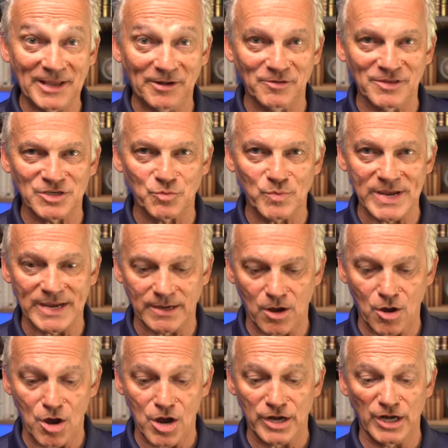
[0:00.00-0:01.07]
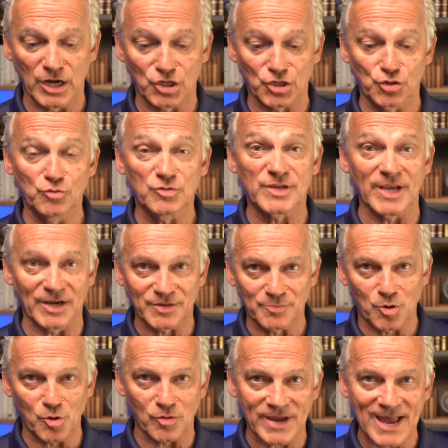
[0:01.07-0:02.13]
later this week on Tuesday,
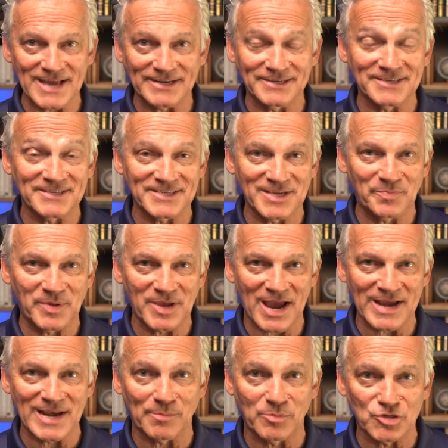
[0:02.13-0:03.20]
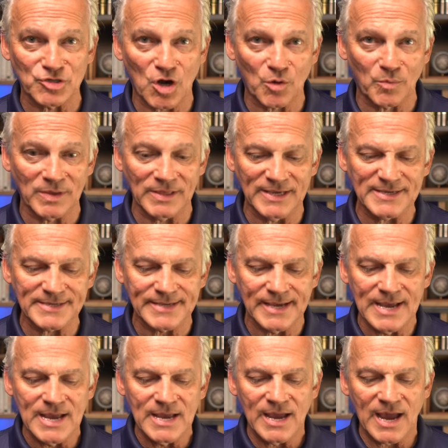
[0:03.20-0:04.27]
tomorrow, Canada's CPI numbers are released.
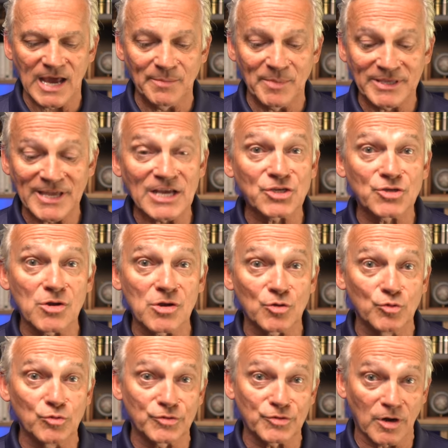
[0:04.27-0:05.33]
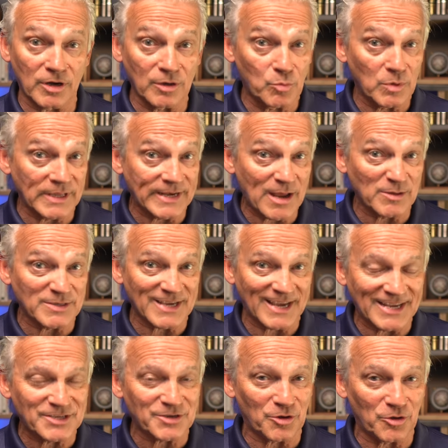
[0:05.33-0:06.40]
Alimentation Couche-Tard will announce
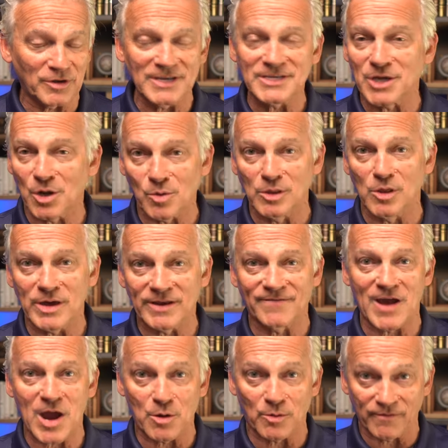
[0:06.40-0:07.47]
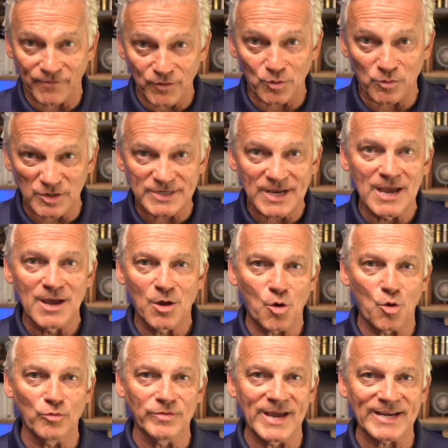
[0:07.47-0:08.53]
its earnings. I know a lot of our viewers
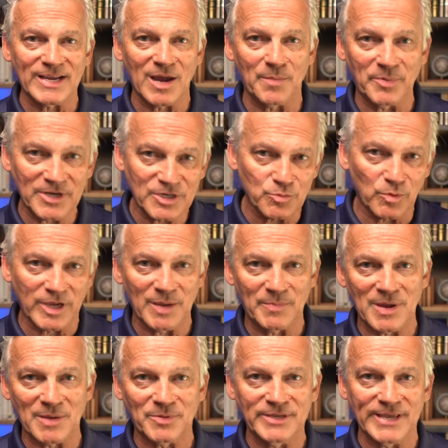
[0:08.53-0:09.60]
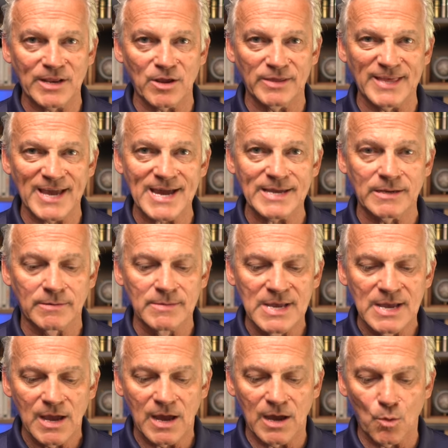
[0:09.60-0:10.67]
own that company, so we'll keep you up to date on that.
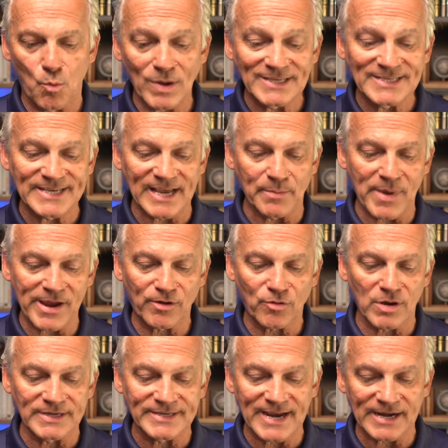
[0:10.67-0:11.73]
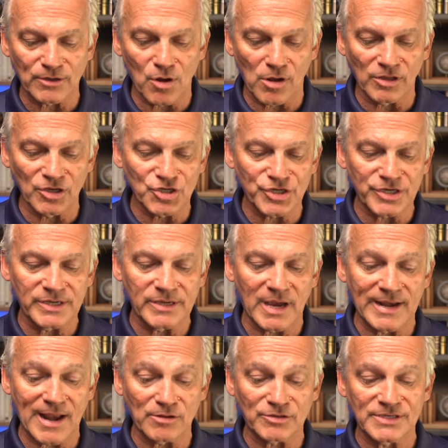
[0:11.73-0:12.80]
Uh, Wednesday, Micron Technology
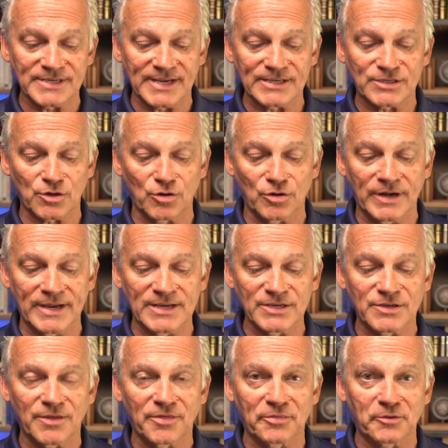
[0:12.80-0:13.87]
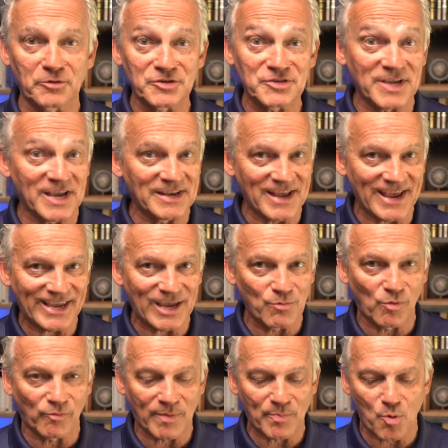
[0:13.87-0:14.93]
announces its earnings. Thursday, Nike
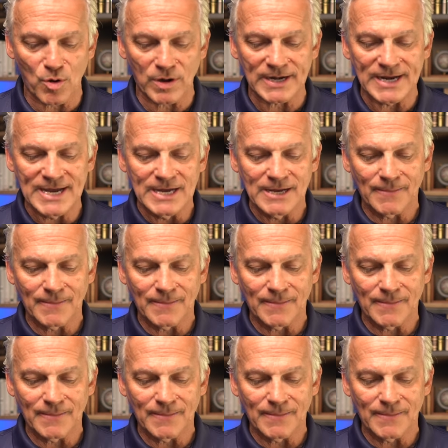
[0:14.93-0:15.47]
will report